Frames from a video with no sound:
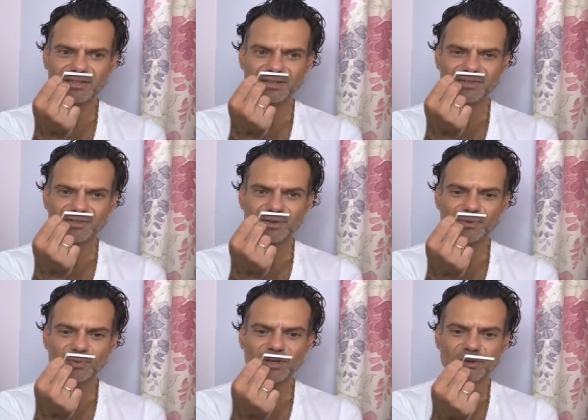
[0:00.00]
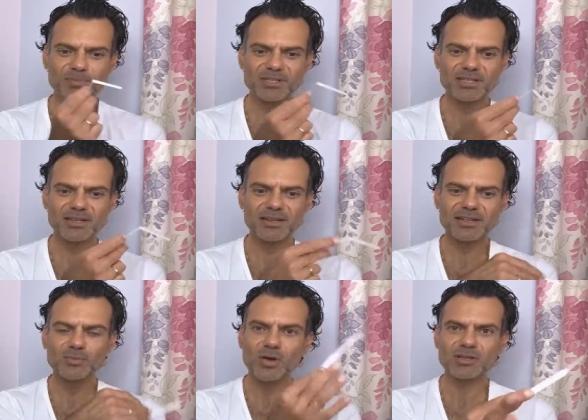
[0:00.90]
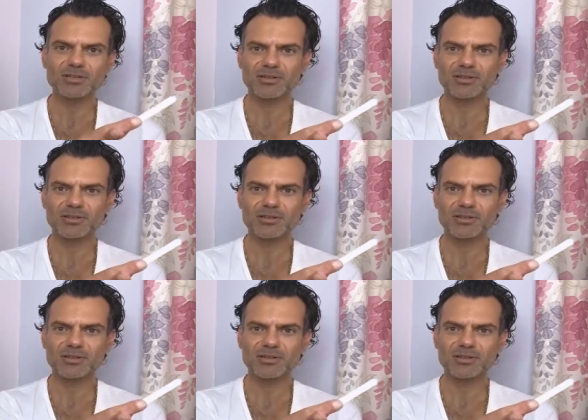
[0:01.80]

So we don't particularly want